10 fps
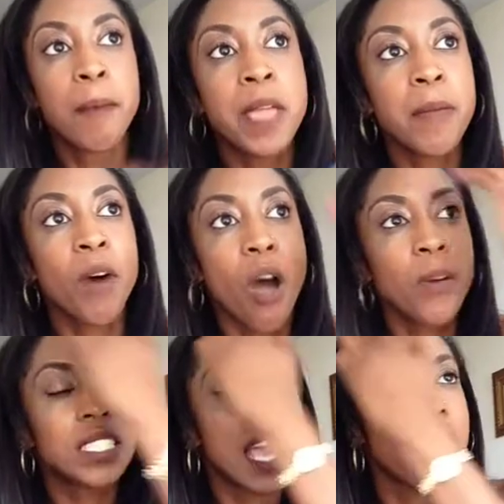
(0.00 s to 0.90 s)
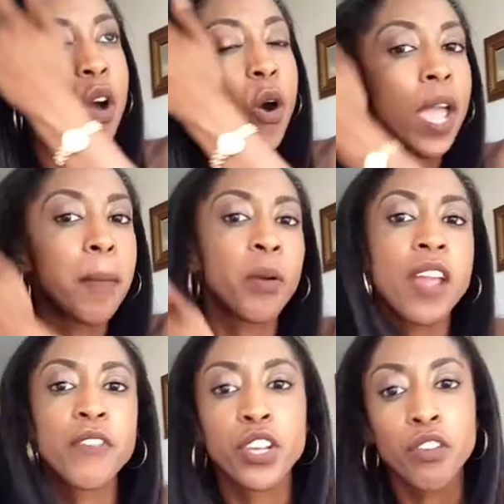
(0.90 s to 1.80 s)
People always say, okay,
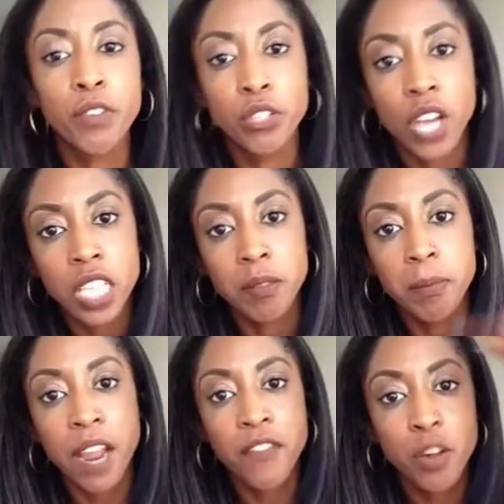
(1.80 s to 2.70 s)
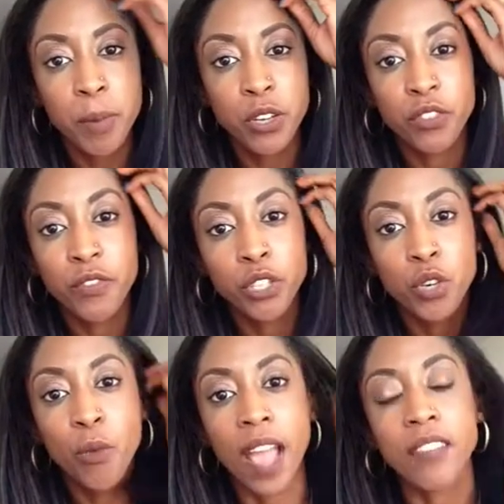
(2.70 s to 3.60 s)
pray for your future husband, pray for your
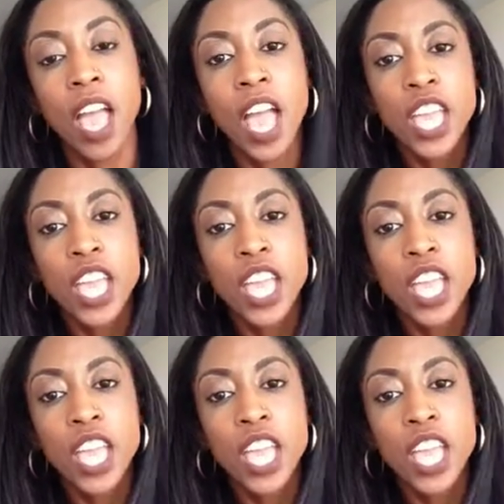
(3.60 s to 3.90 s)
future wife.